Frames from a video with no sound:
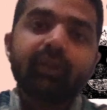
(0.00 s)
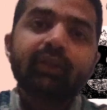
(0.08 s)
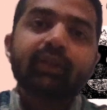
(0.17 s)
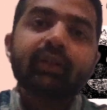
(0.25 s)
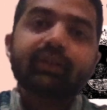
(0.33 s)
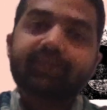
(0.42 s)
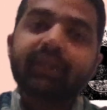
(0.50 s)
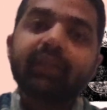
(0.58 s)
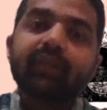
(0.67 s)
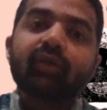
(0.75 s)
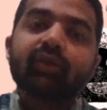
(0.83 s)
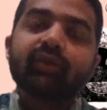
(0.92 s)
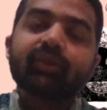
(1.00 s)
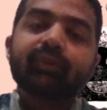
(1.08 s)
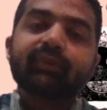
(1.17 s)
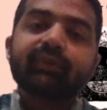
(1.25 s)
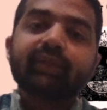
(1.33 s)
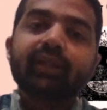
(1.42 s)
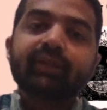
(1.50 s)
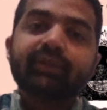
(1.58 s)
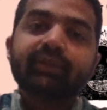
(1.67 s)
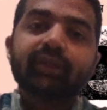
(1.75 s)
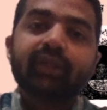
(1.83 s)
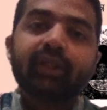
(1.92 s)
The concept of zinc
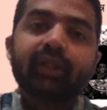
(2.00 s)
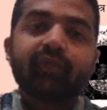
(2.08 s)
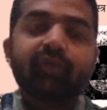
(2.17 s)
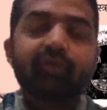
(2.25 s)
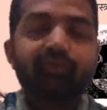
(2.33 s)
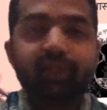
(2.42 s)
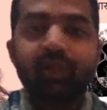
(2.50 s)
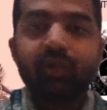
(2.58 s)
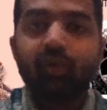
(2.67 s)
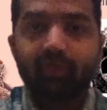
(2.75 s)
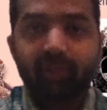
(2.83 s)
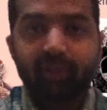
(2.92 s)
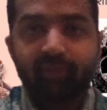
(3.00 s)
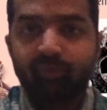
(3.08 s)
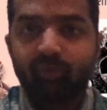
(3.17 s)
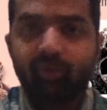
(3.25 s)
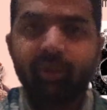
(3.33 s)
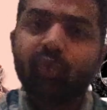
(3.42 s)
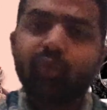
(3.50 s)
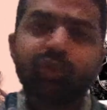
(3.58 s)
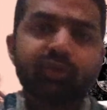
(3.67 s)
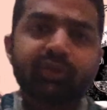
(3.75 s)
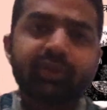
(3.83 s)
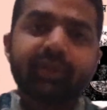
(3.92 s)
existed in India for a very long time, more than
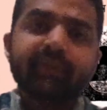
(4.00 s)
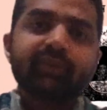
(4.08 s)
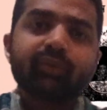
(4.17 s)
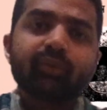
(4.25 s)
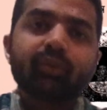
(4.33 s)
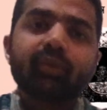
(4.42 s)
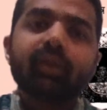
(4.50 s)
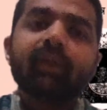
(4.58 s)
2000 years old.